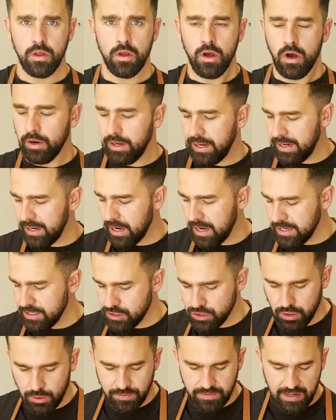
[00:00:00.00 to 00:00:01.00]
Okay
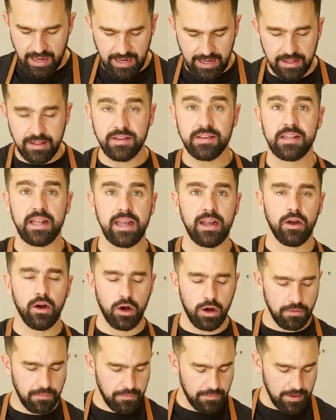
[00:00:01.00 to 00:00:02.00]
guys, so taking the steak
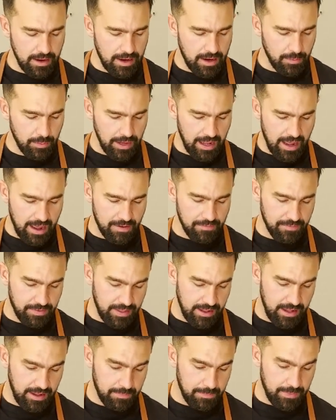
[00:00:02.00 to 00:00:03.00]
off, we have
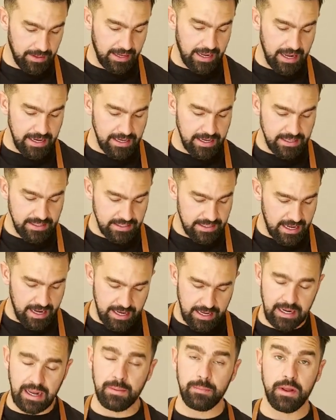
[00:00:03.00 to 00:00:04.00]
the picanha
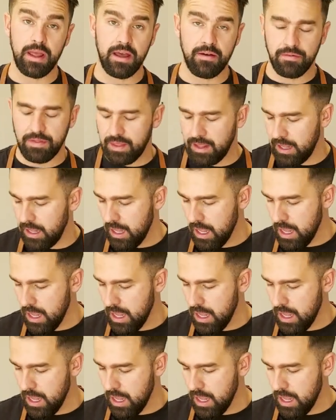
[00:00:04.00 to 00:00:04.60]
steak and we have the